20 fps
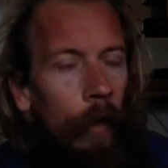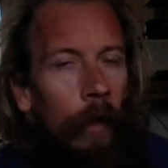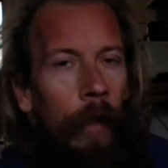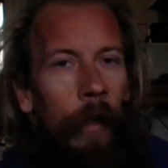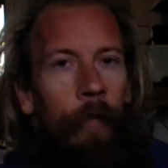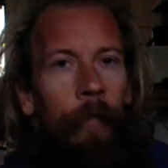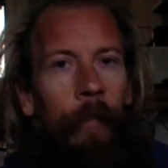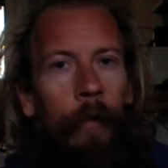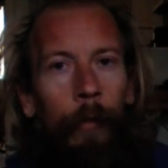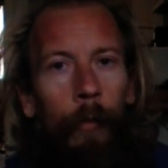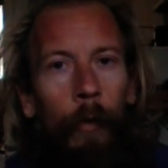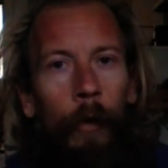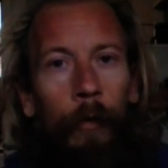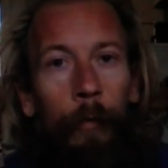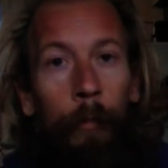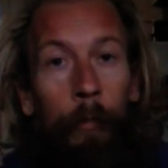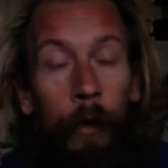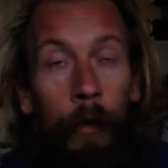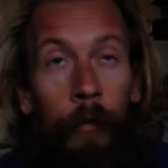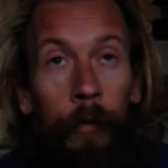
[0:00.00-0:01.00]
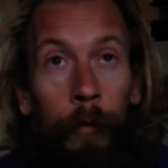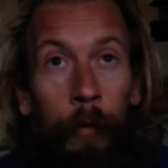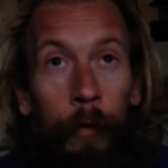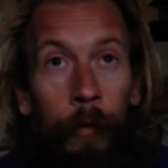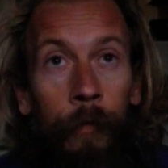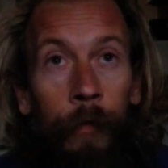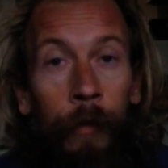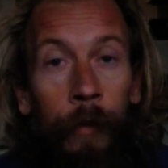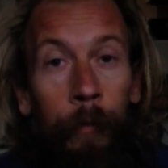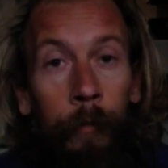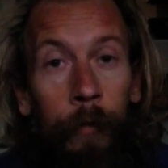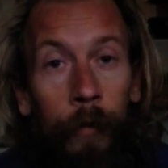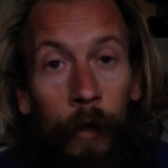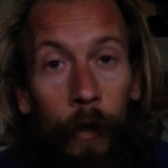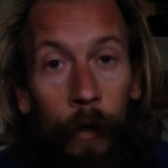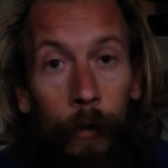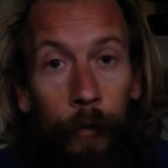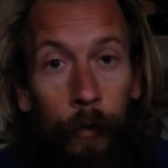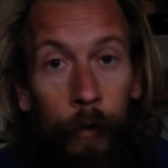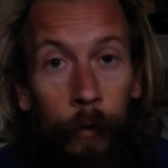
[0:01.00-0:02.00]
if it was possible for them to
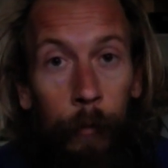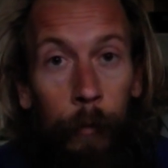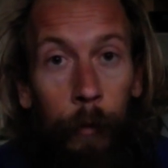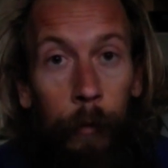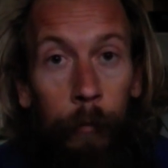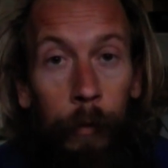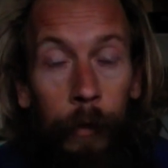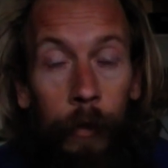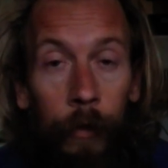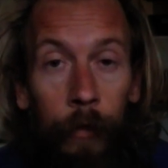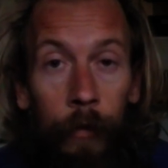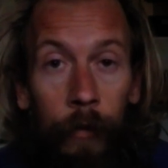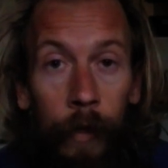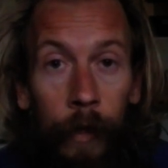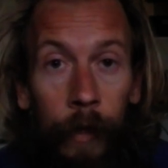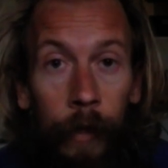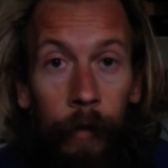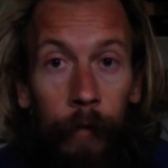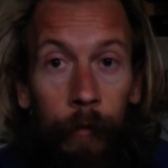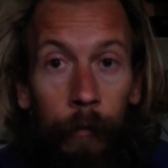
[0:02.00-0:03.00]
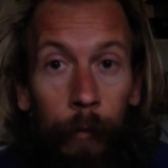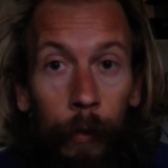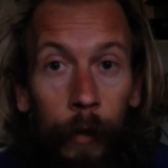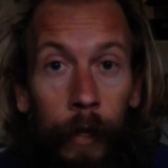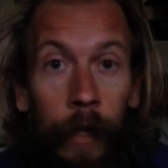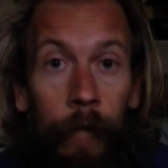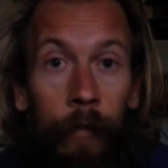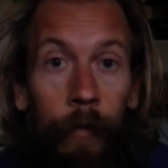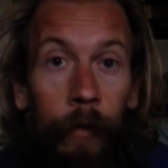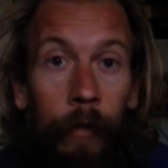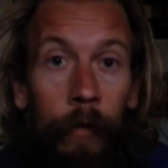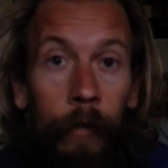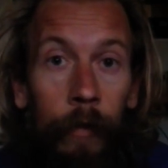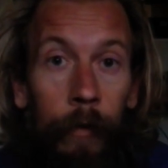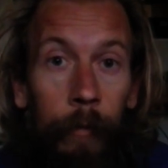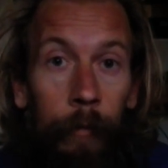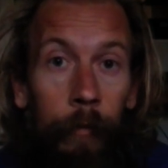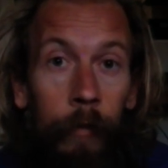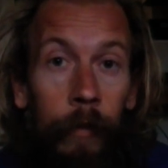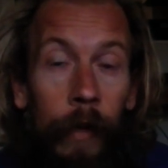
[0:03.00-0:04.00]
go to the moon because they were given
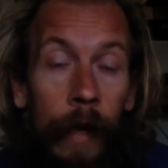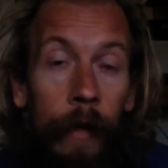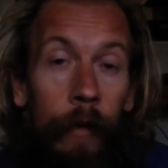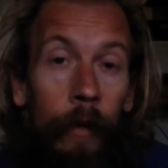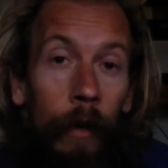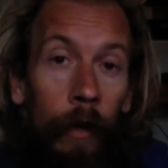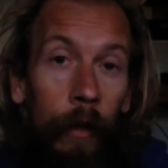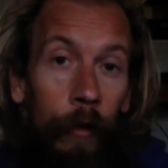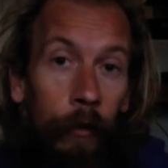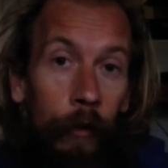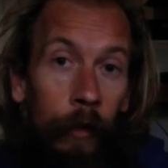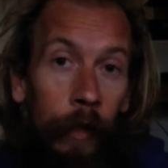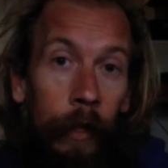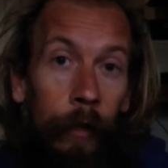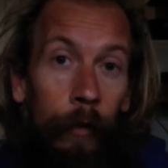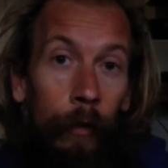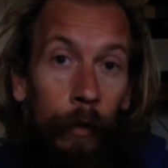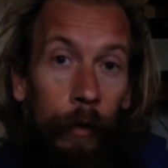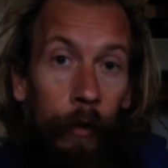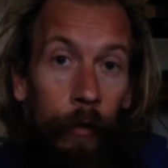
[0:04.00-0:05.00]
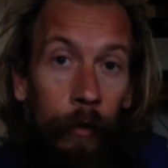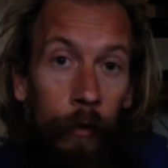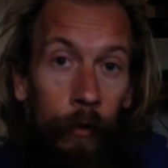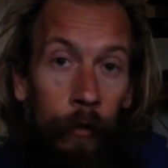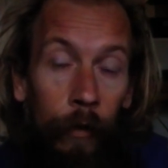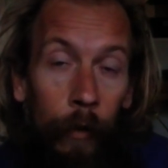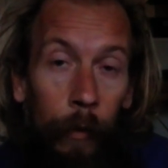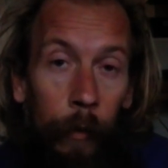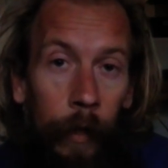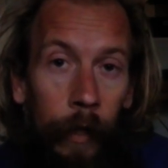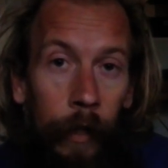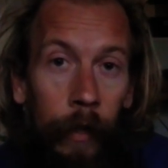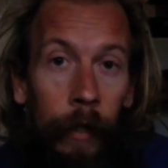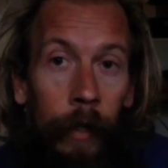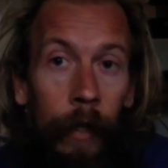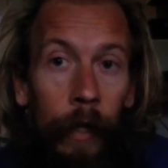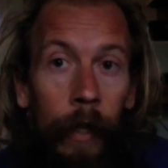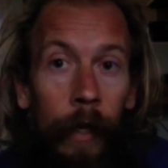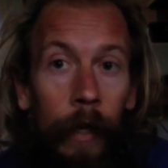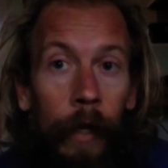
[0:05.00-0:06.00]
some technology in order to do it,
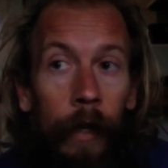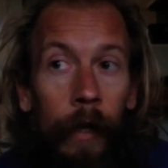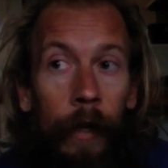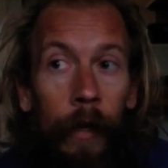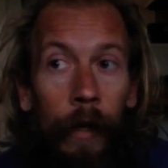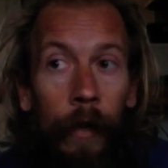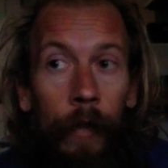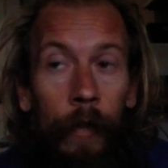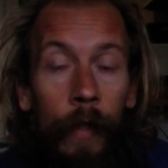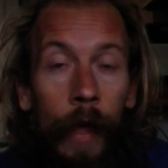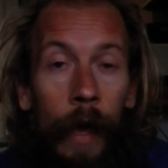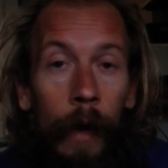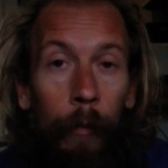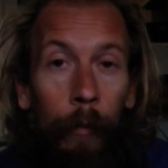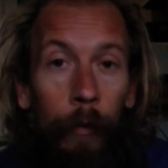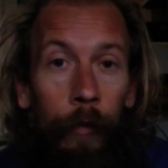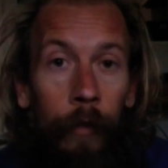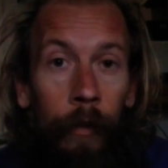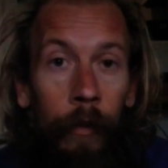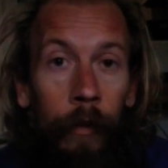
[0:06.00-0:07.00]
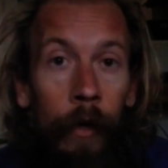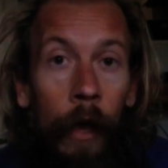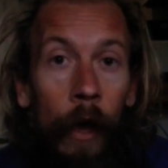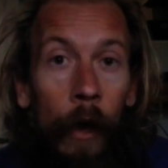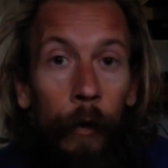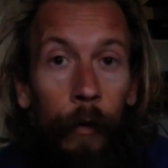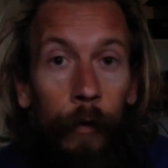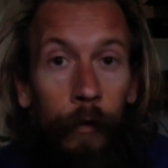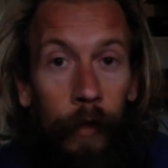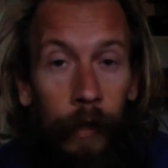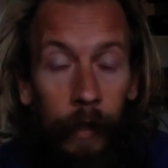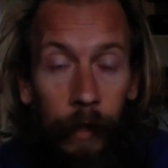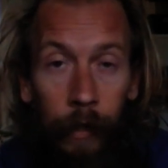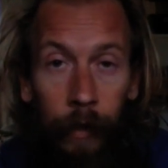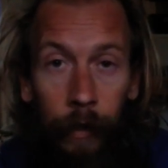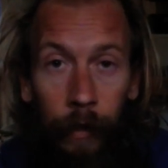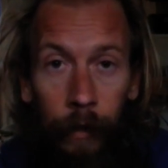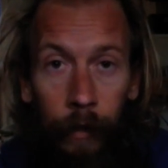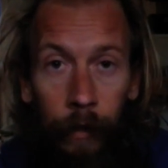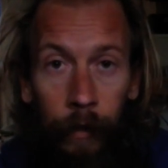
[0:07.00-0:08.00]
and that was a
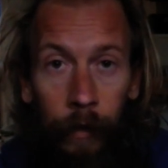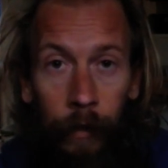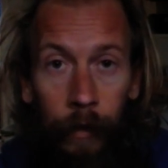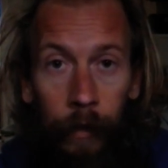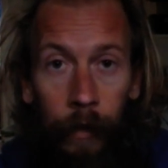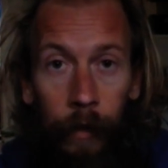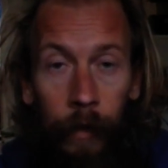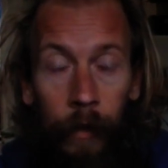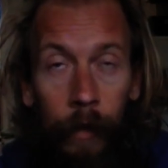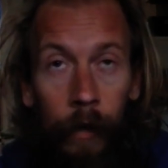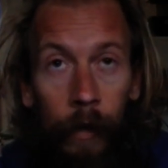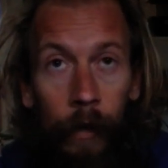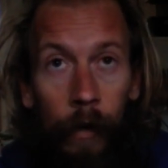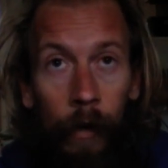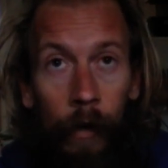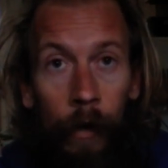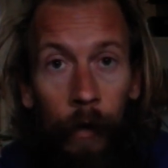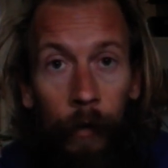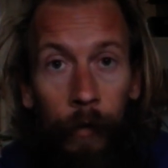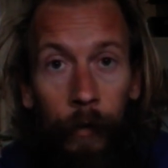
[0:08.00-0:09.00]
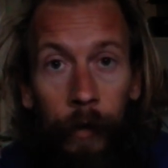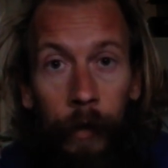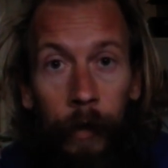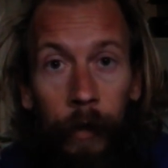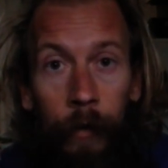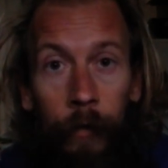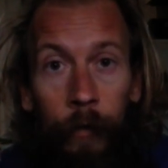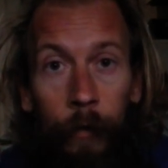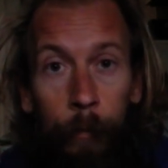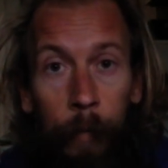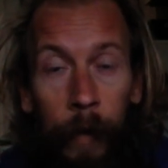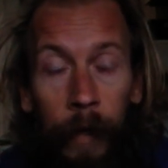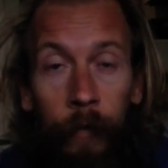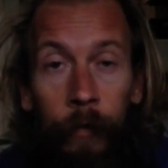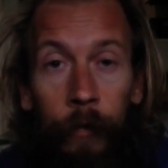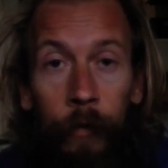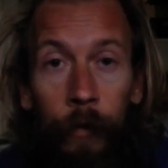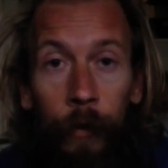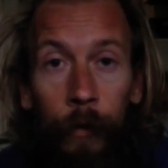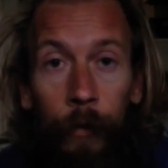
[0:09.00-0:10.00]
coating on the
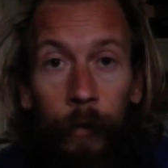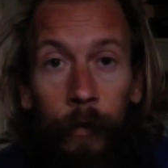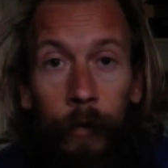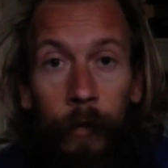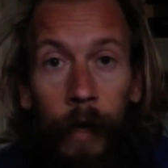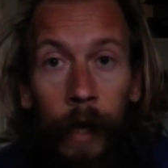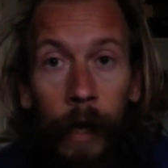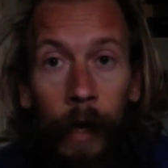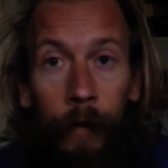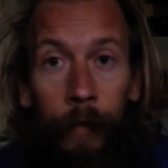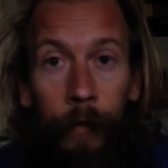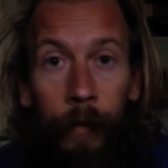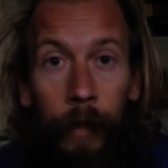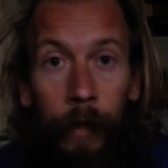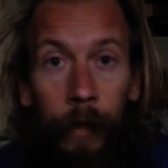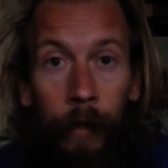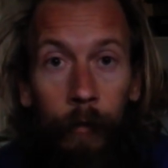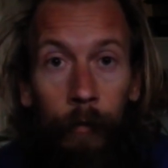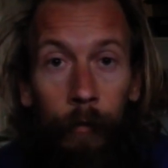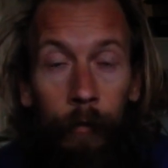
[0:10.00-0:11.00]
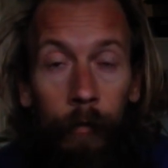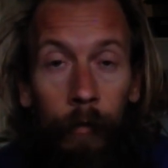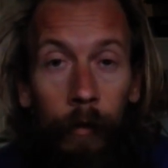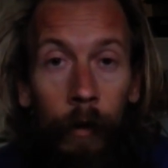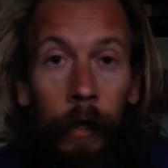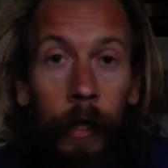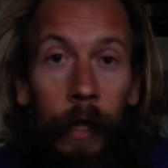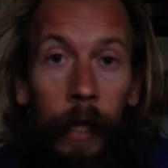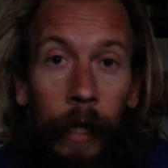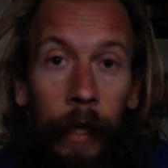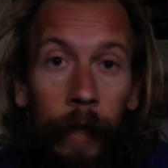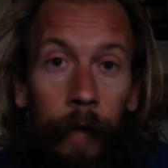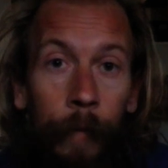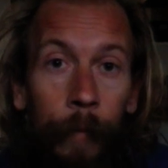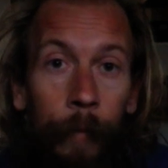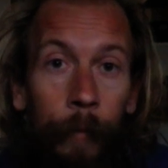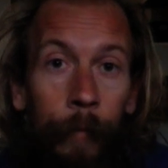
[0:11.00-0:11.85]
spacesuits and the rocket,